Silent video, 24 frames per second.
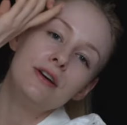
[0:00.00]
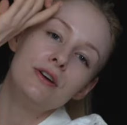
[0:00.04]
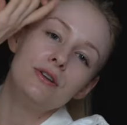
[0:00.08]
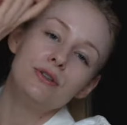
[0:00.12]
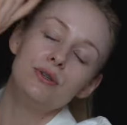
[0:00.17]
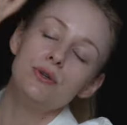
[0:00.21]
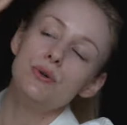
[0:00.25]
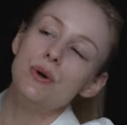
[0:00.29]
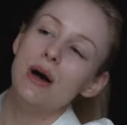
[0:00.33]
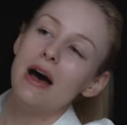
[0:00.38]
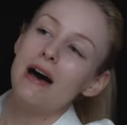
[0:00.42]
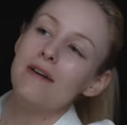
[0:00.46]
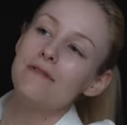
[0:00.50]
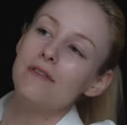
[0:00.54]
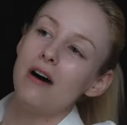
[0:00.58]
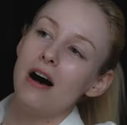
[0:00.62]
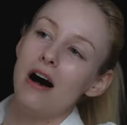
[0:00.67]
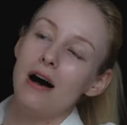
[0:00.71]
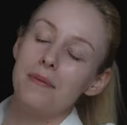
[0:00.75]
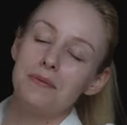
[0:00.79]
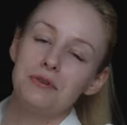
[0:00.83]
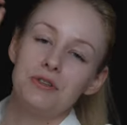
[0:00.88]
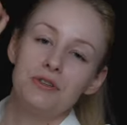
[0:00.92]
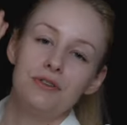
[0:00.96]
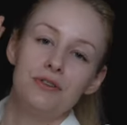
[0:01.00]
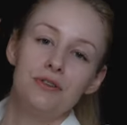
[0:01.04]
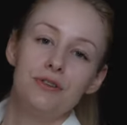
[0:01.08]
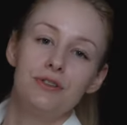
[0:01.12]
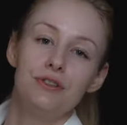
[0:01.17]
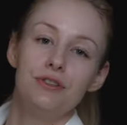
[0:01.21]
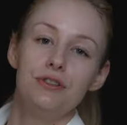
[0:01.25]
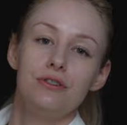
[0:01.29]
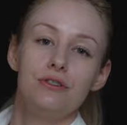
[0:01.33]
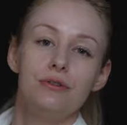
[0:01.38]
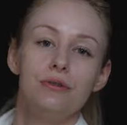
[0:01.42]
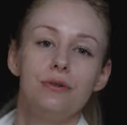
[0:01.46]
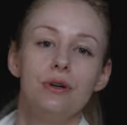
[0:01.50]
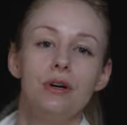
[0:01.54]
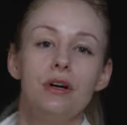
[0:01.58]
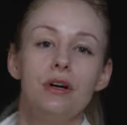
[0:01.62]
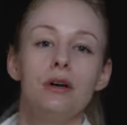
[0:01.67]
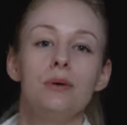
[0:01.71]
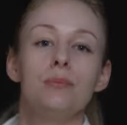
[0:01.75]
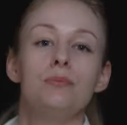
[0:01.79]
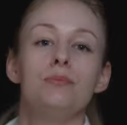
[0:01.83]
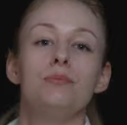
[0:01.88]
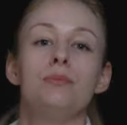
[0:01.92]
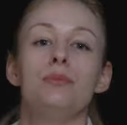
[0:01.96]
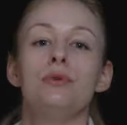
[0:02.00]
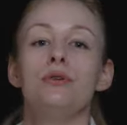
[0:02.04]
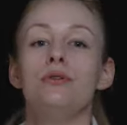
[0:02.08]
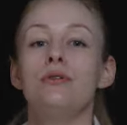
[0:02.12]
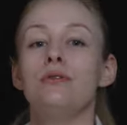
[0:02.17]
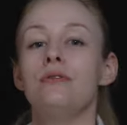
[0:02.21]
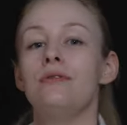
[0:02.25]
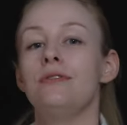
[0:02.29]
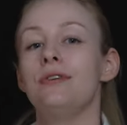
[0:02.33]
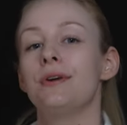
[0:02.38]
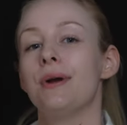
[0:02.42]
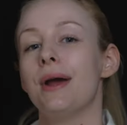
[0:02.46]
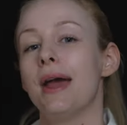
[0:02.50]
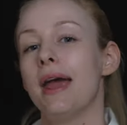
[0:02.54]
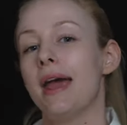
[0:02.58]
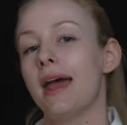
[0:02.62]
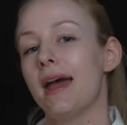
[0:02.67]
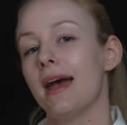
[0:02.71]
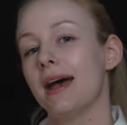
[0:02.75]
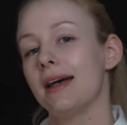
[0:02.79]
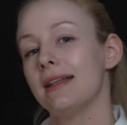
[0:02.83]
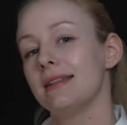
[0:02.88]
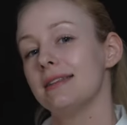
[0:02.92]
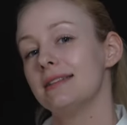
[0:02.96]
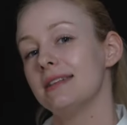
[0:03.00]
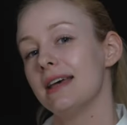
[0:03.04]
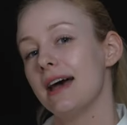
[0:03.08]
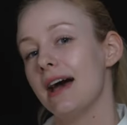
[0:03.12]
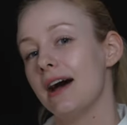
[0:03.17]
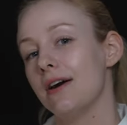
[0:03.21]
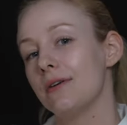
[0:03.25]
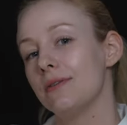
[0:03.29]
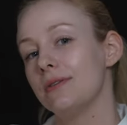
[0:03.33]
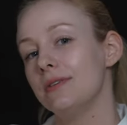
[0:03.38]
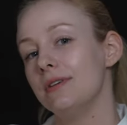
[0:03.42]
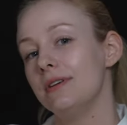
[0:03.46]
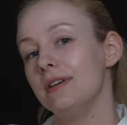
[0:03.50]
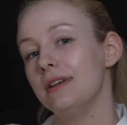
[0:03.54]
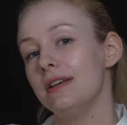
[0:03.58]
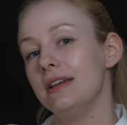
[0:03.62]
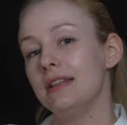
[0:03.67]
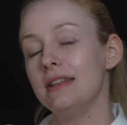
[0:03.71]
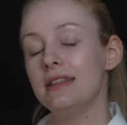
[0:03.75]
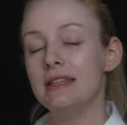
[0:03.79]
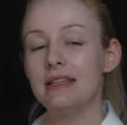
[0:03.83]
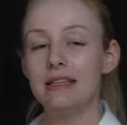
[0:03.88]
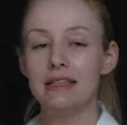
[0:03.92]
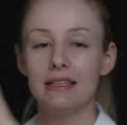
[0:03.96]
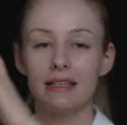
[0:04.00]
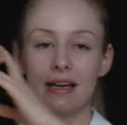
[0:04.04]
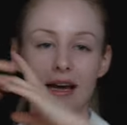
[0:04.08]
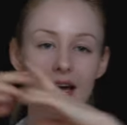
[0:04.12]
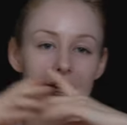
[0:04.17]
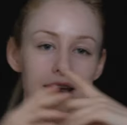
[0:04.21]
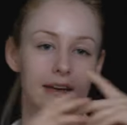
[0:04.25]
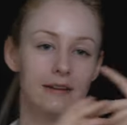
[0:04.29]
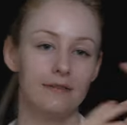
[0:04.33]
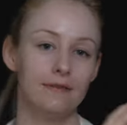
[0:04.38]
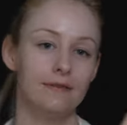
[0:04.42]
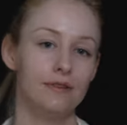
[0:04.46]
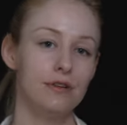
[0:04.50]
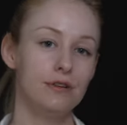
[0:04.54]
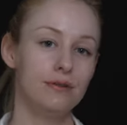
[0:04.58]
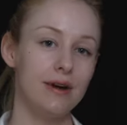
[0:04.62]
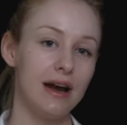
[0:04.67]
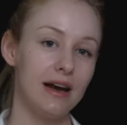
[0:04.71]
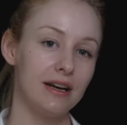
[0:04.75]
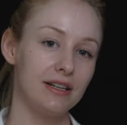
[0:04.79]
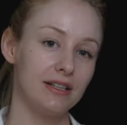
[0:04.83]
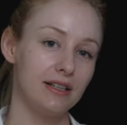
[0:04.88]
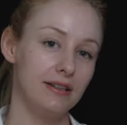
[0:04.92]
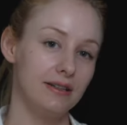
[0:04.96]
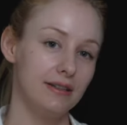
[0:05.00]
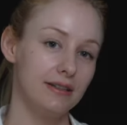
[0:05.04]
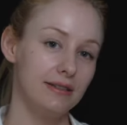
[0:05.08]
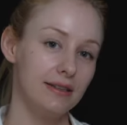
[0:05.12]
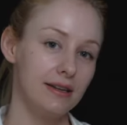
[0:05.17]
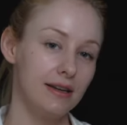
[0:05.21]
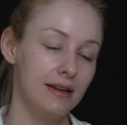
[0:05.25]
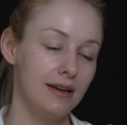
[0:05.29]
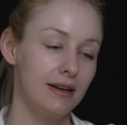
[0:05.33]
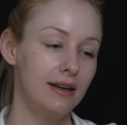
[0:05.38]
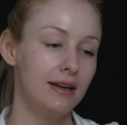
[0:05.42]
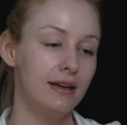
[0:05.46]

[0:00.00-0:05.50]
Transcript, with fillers: So you have options to move your hands out in these kind of directions.